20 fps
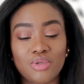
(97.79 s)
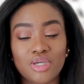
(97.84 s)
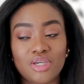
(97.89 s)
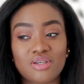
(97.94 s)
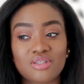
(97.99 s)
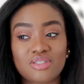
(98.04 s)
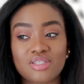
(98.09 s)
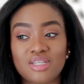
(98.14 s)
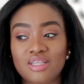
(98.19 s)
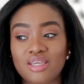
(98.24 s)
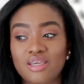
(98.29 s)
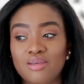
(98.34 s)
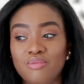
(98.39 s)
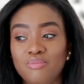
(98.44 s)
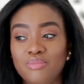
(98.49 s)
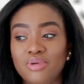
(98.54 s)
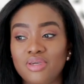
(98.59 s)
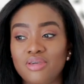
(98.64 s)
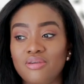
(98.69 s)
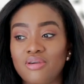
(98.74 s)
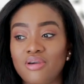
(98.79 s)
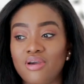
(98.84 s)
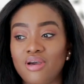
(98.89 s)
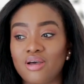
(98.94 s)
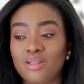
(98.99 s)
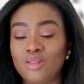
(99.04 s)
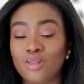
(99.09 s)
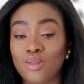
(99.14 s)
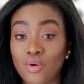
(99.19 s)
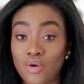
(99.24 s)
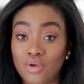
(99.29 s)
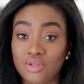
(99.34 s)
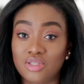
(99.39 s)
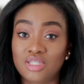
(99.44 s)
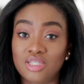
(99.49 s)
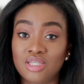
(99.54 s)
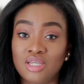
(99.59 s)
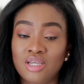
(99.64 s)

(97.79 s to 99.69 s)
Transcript: because it can be a lot.